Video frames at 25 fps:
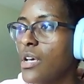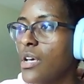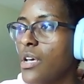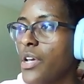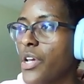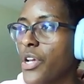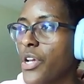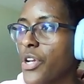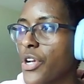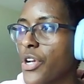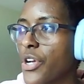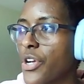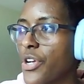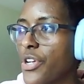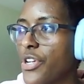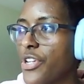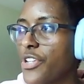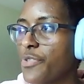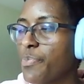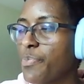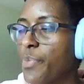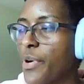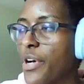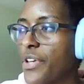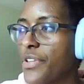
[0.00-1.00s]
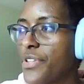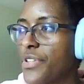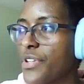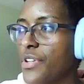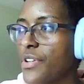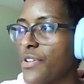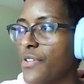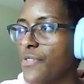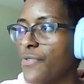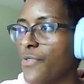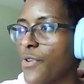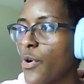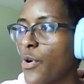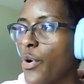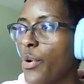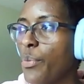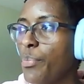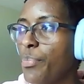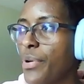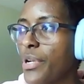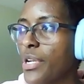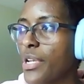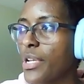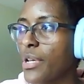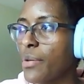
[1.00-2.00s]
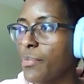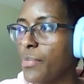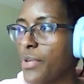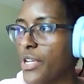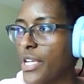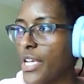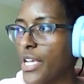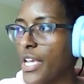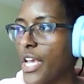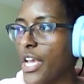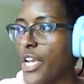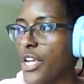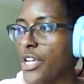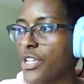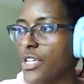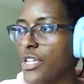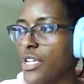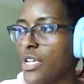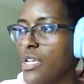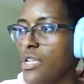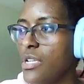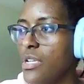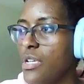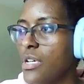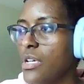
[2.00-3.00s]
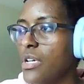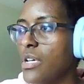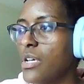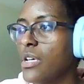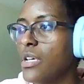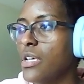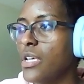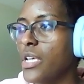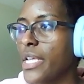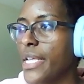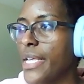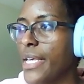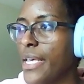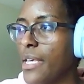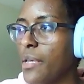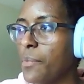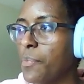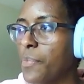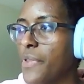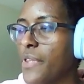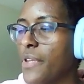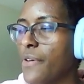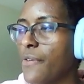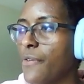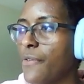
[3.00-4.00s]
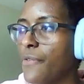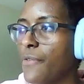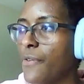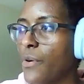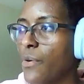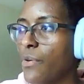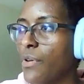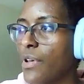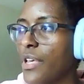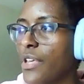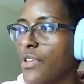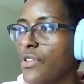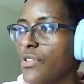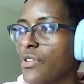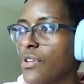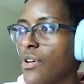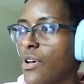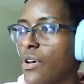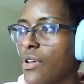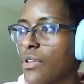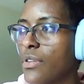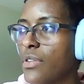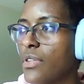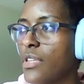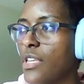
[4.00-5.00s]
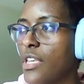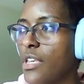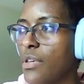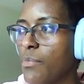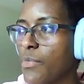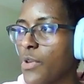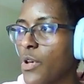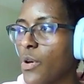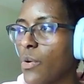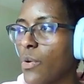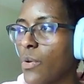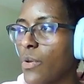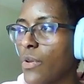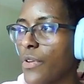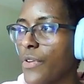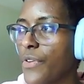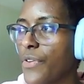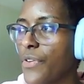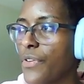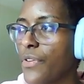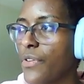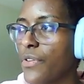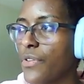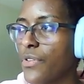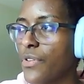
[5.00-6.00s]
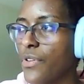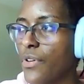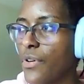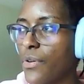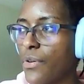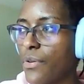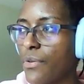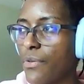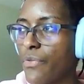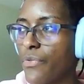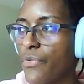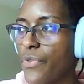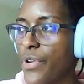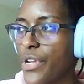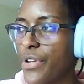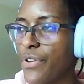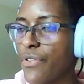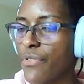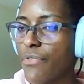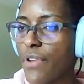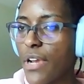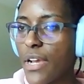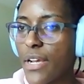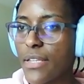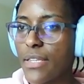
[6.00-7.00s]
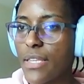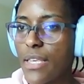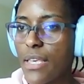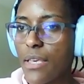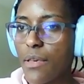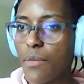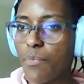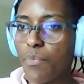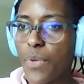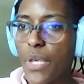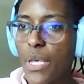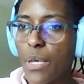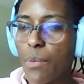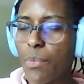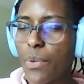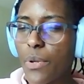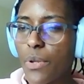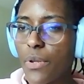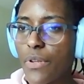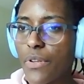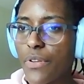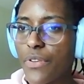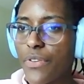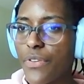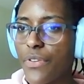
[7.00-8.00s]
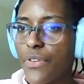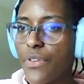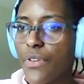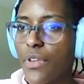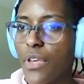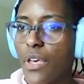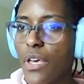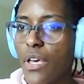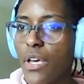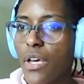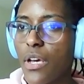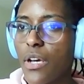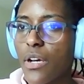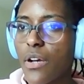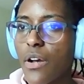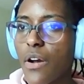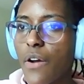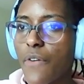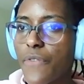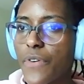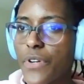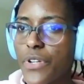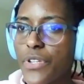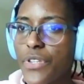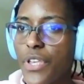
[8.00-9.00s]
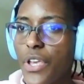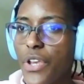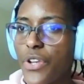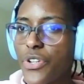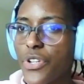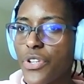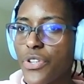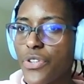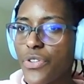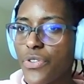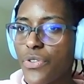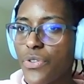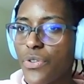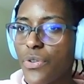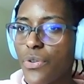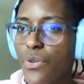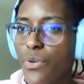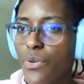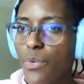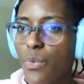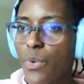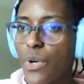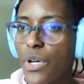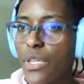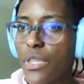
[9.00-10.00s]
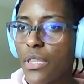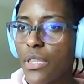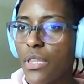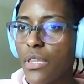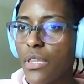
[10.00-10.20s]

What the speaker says: encourage positive open communication, keep the focus on team goals, so redirecting people's conversations to what